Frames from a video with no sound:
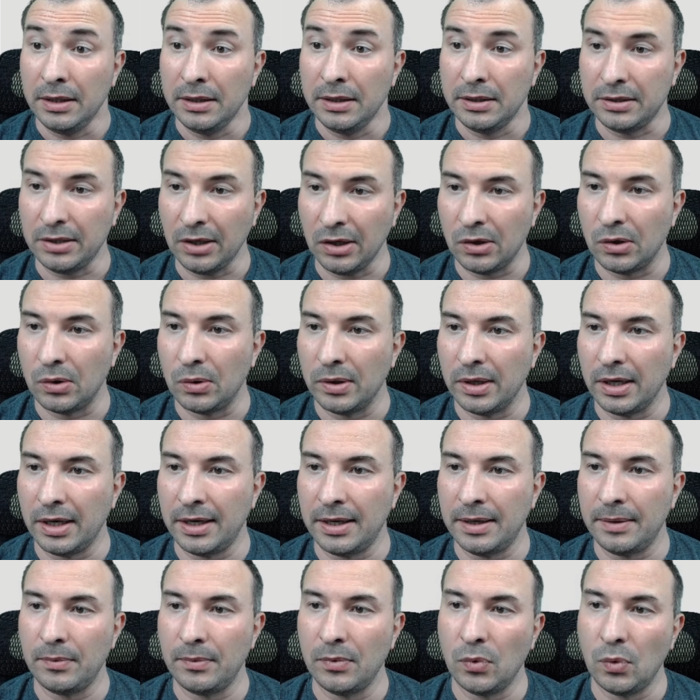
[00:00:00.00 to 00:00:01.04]
So
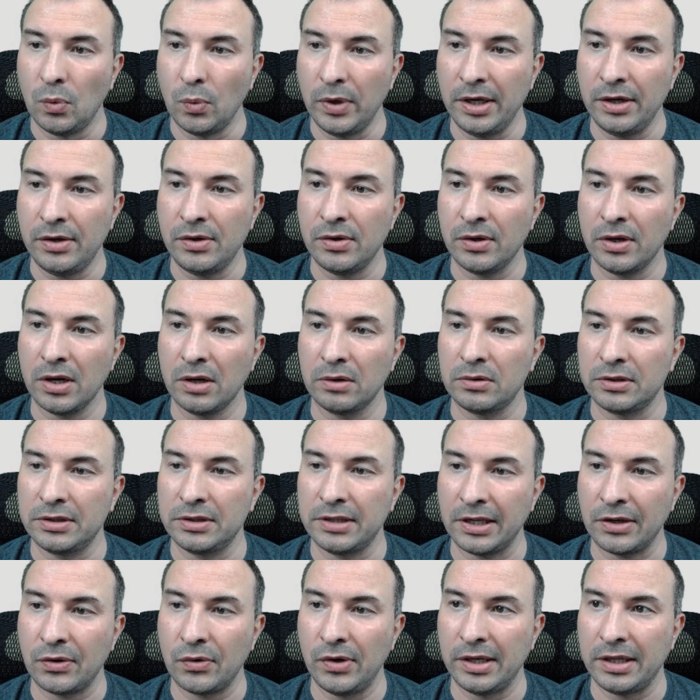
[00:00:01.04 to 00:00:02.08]
we need to go to
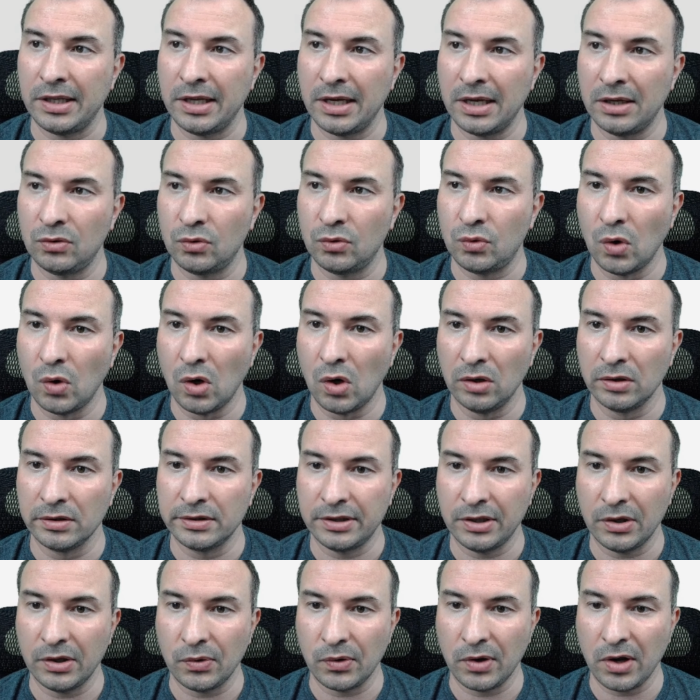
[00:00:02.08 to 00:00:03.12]
security and roles.
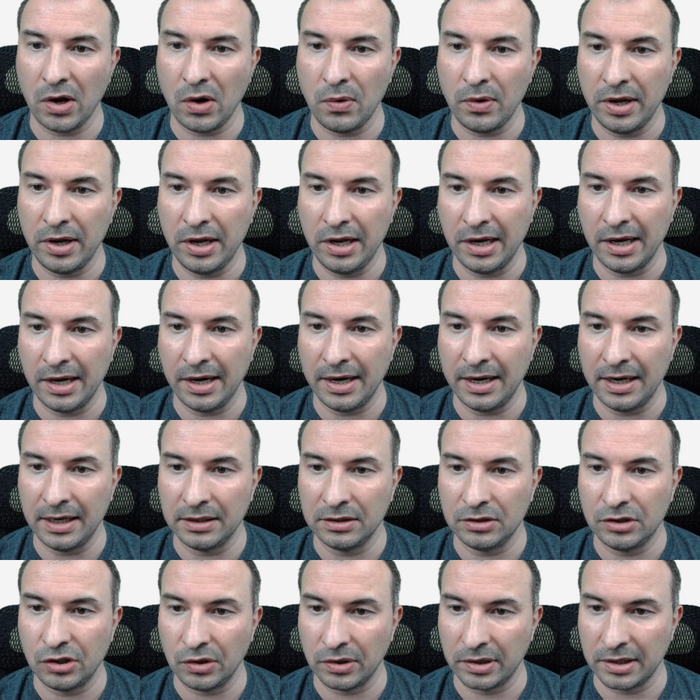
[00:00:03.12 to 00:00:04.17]
So go here
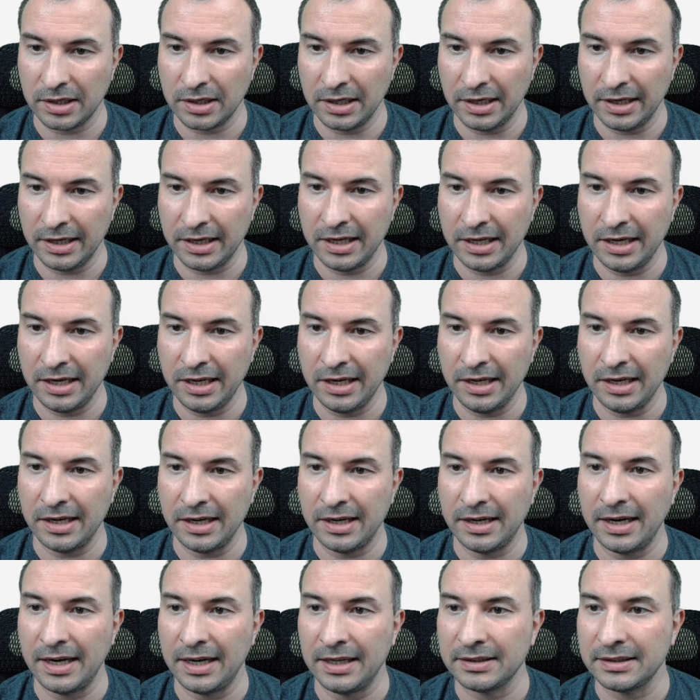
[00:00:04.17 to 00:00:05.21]
and just click here,
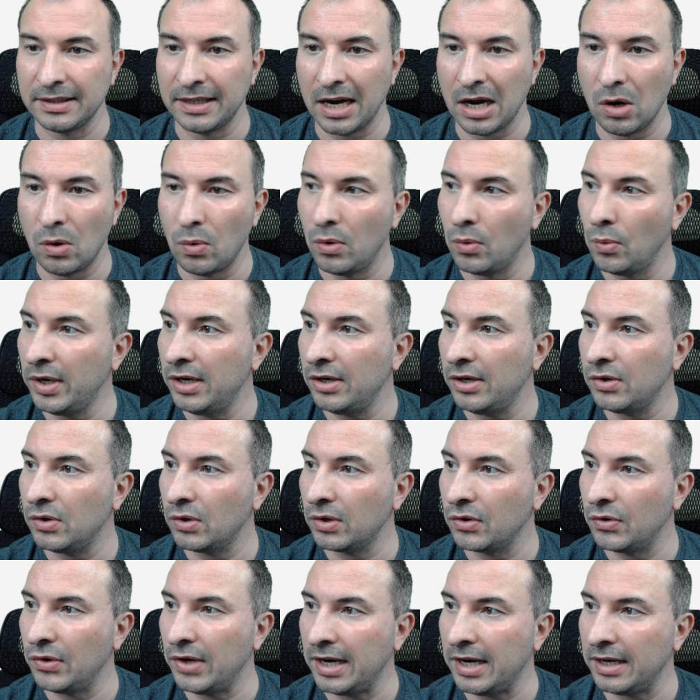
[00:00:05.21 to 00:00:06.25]
and now we need to
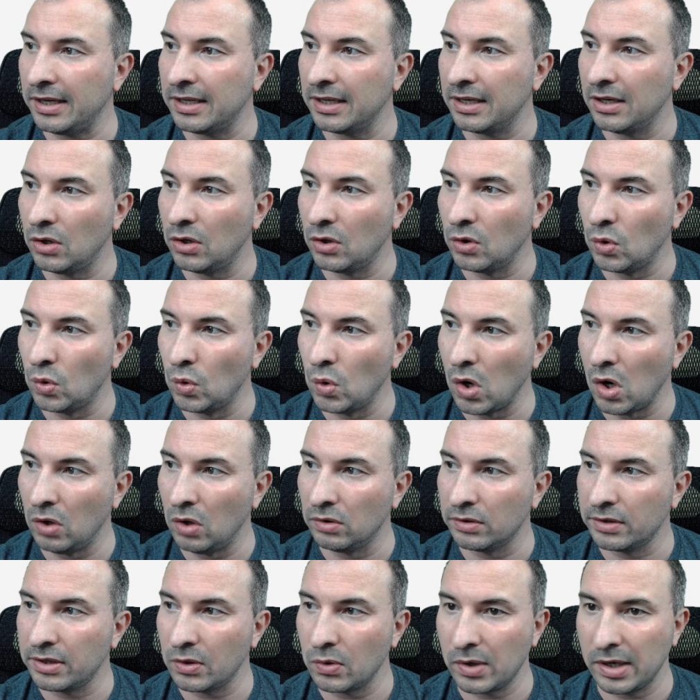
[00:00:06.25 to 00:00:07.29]
create a
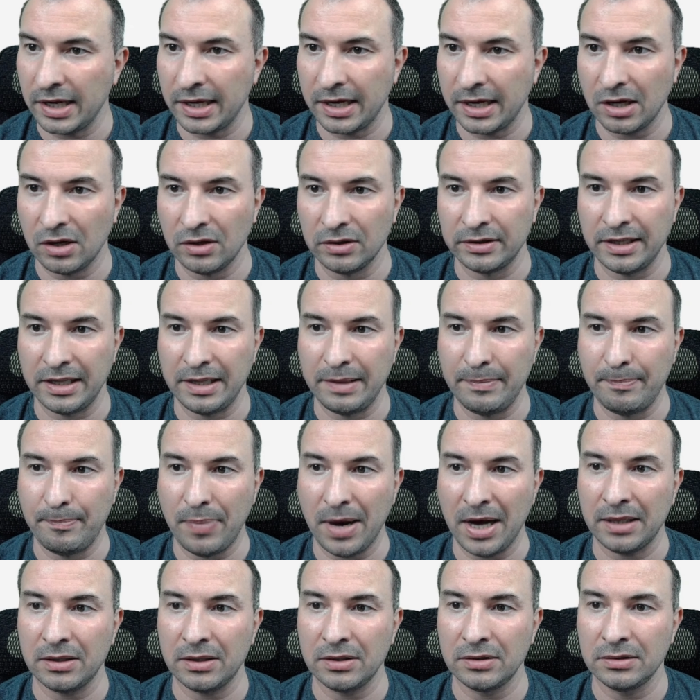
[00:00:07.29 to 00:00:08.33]
role. So click on this
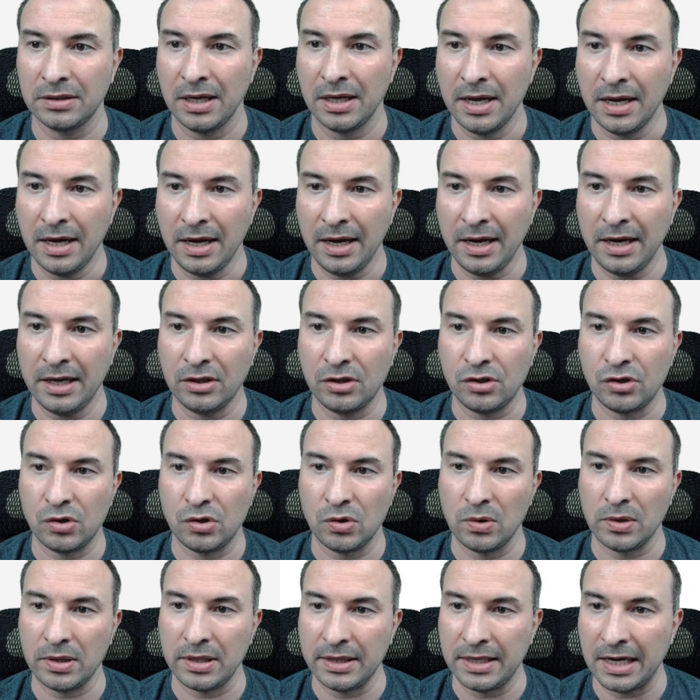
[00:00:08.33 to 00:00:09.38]
button and
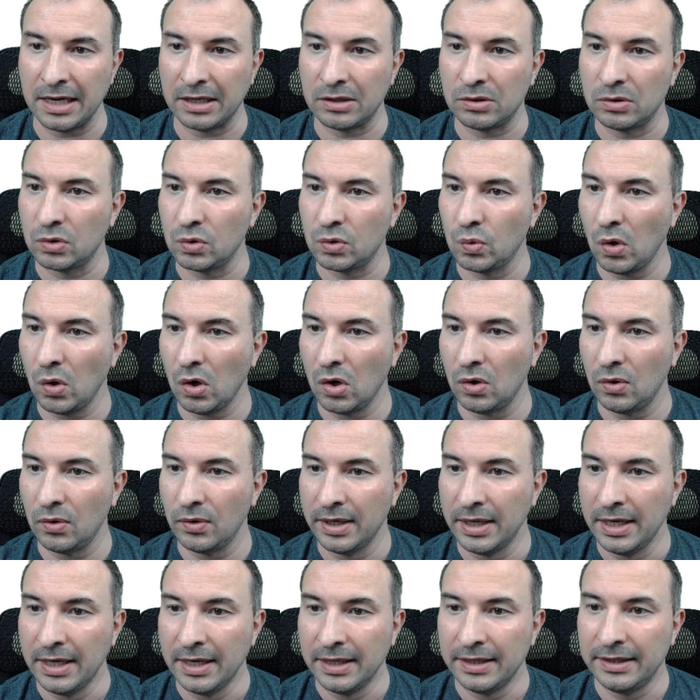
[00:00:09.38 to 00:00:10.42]
choose Nexus role.
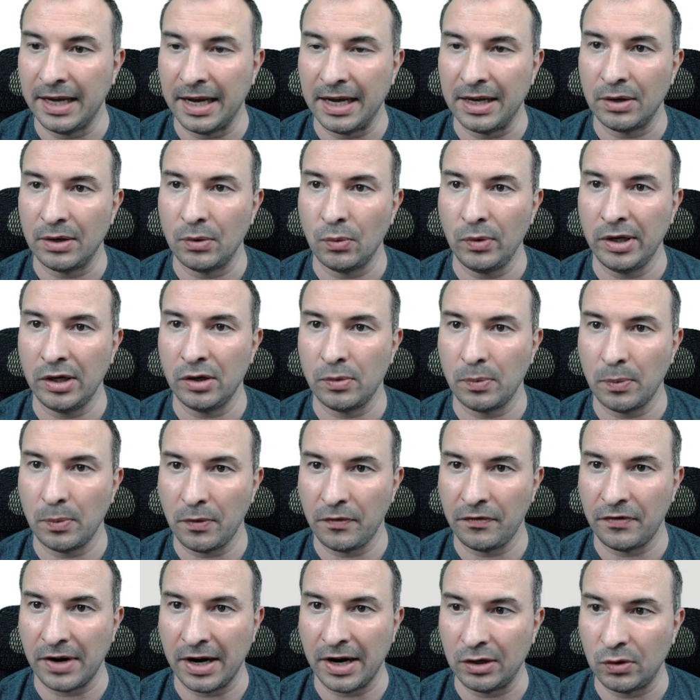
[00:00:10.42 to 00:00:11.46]
Then we need to
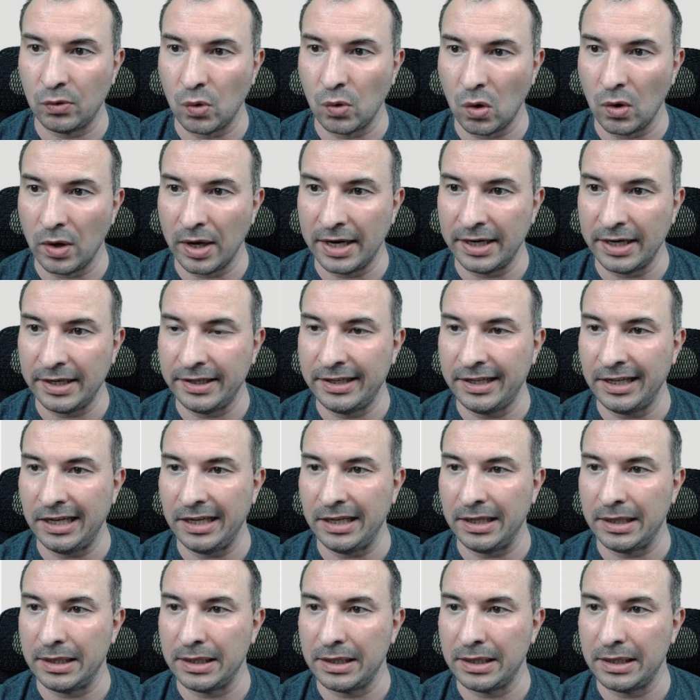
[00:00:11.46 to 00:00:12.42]
provide role ID.